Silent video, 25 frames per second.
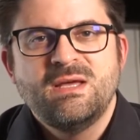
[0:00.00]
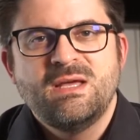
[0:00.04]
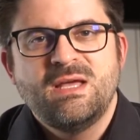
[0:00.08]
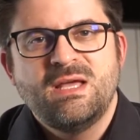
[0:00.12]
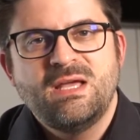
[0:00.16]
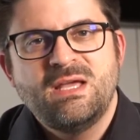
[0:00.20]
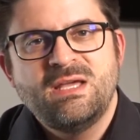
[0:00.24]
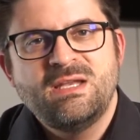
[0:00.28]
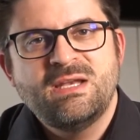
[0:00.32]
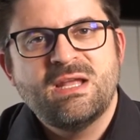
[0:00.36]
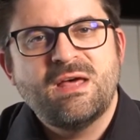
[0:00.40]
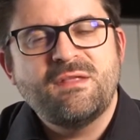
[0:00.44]

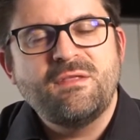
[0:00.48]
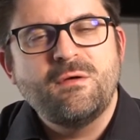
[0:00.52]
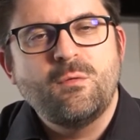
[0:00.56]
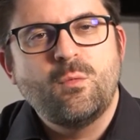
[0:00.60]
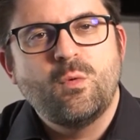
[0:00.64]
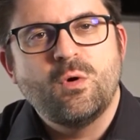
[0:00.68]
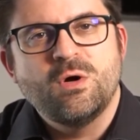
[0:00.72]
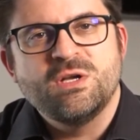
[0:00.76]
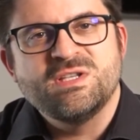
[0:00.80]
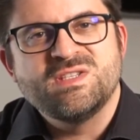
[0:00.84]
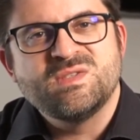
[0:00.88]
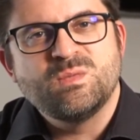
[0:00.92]
In other
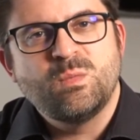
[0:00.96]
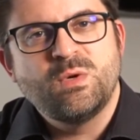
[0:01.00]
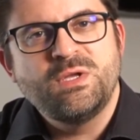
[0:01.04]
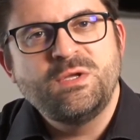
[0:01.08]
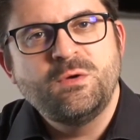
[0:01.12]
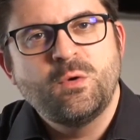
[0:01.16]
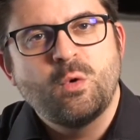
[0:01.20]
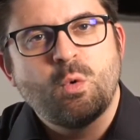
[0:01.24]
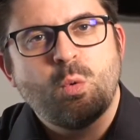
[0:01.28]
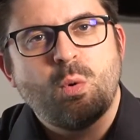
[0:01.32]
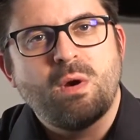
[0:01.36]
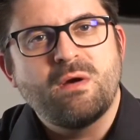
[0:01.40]
words, when
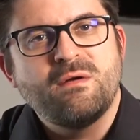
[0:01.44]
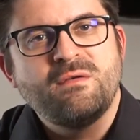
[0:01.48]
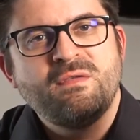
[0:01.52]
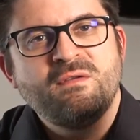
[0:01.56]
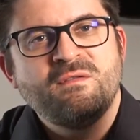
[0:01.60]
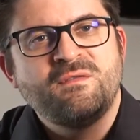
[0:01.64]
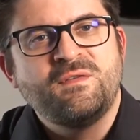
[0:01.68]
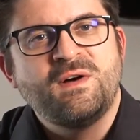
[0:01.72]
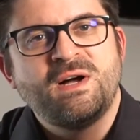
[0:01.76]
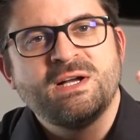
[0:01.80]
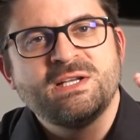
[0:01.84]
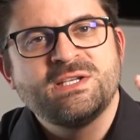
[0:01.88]
you query the
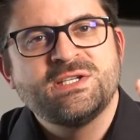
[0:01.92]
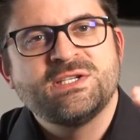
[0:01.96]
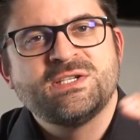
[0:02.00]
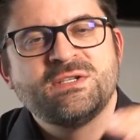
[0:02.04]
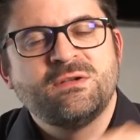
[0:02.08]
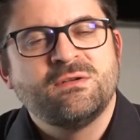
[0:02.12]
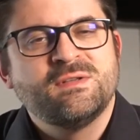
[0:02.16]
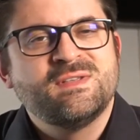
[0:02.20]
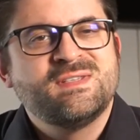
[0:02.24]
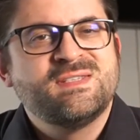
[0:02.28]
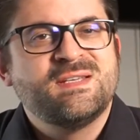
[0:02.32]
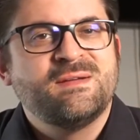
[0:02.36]
function
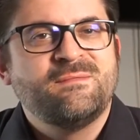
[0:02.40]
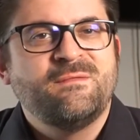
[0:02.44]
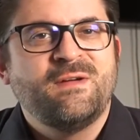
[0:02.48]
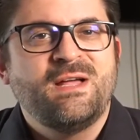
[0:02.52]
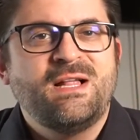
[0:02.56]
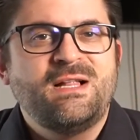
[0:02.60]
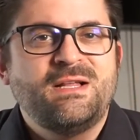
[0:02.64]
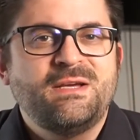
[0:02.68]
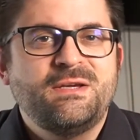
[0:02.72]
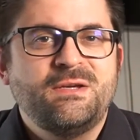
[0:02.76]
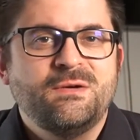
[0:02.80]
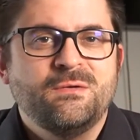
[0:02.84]
on some
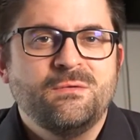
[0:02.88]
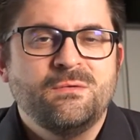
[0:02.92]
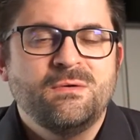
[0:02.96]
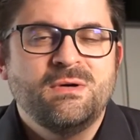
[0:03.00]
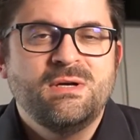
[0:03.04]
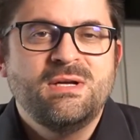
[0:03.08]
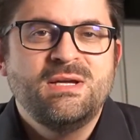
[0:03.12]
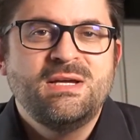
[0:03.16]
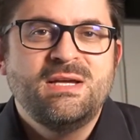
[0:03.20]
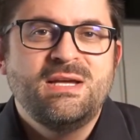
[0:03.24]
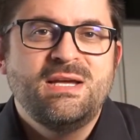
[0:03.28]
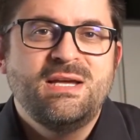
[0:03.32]
value,
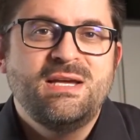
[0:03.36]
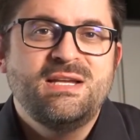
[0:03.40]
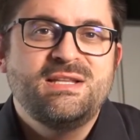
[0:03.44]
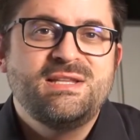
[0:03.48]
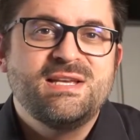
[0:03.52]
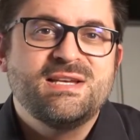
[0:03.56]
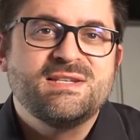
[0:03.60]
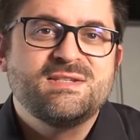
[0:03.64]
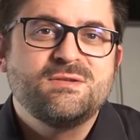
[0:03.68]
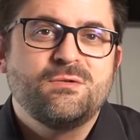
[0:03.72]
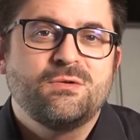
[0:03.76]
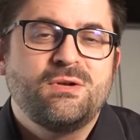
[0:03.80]
it
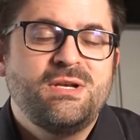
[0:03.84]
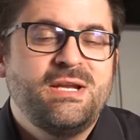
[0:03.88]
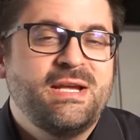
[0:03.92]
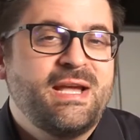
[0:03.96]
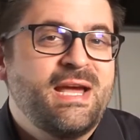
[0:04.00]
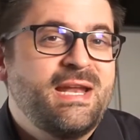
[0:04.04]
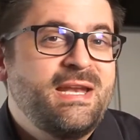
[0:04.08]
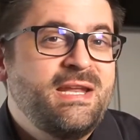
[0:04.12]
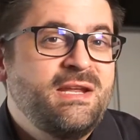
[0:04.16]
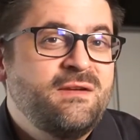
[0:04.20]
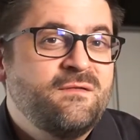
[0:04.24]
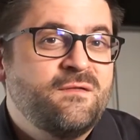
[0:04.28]
does not leak
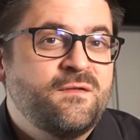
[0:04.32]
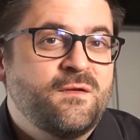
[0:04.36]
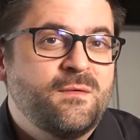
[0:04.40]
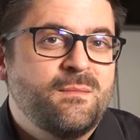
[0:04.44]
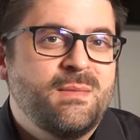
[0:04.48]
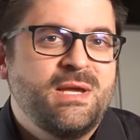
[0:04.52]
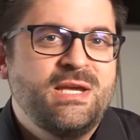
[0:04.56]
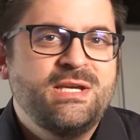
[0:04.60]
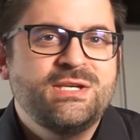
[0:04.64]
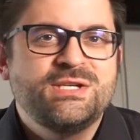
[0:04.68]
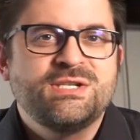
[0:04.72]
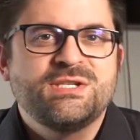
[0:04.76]
any
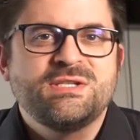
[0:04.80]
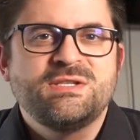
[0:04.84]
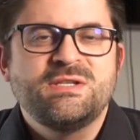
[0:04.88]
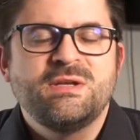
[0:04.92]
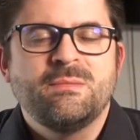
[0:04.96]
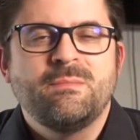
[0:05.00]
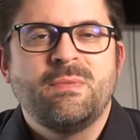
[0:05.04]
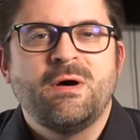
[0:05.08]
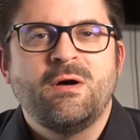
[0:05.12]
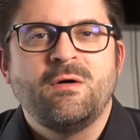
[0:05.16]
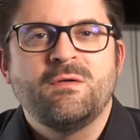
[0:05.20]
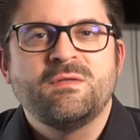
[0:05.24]
information
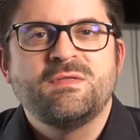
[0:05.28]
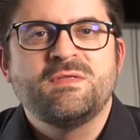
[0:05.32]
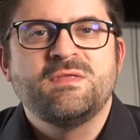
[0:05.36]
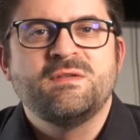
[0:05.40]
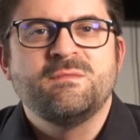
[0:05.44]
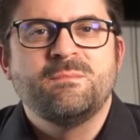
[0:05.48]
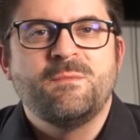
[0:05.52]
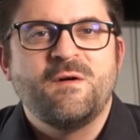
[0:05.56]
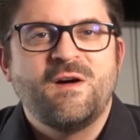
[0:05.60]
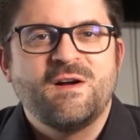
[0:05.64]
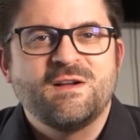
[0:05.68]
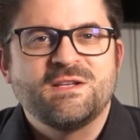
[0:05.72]
about the
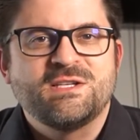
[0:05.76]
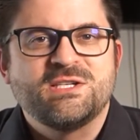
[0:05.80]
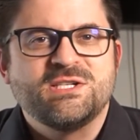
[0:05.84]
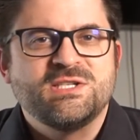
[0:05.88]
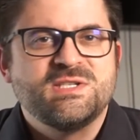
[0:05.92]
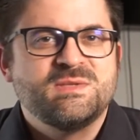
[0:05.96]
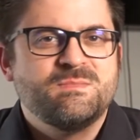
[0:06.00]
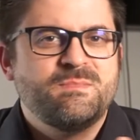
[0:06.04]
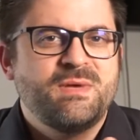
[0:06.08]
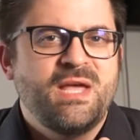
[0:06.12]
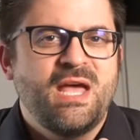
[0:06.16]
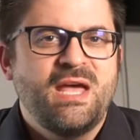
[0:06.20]

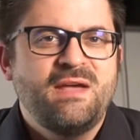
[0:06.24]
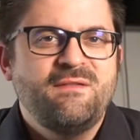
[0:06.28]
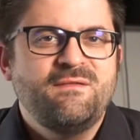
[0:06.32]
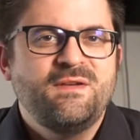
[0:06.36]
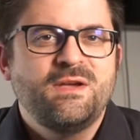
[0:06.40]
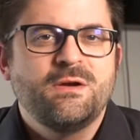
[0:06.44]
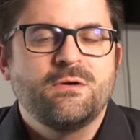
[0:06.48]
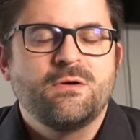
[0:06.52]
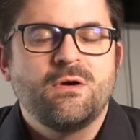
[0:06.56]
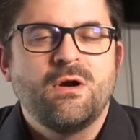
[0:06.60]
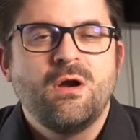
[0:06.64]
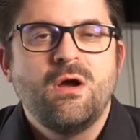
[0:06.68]
function's
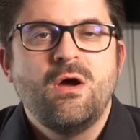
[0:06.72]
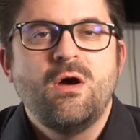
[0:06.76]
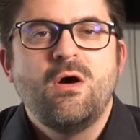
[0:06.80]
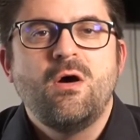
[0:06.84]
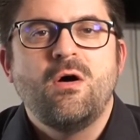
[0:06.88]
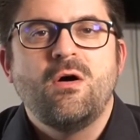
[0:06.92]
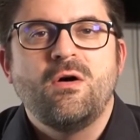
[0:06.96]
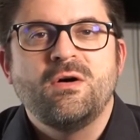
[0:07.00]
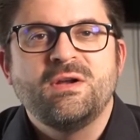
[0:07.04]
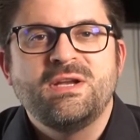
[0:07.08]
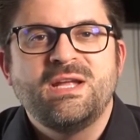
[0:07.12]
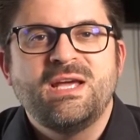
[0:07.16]
behavior
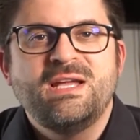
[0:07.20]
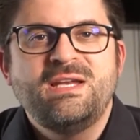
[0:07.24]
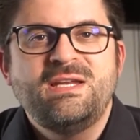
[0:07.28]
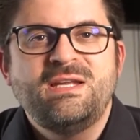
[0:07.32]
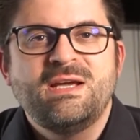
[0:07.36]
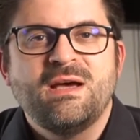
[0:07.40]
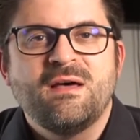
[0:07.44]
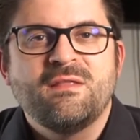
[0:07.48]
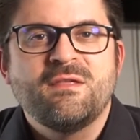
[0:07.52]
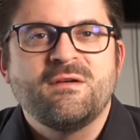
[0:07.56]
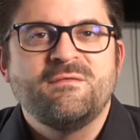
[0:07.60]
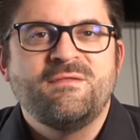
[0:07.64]
on any
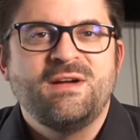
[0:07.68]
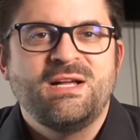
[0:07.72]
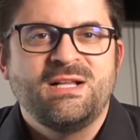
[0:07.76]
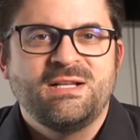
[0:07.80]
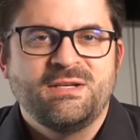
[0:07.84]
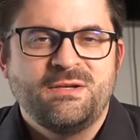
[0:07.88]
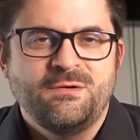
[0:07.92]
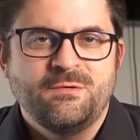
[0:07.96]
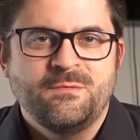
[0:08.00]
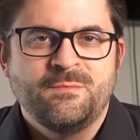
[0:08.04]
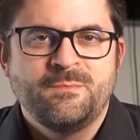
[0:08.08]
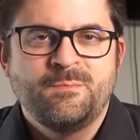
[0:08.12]
other
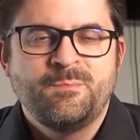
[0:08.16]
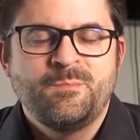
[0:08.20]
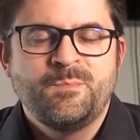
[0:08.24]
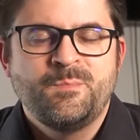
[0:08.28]
value.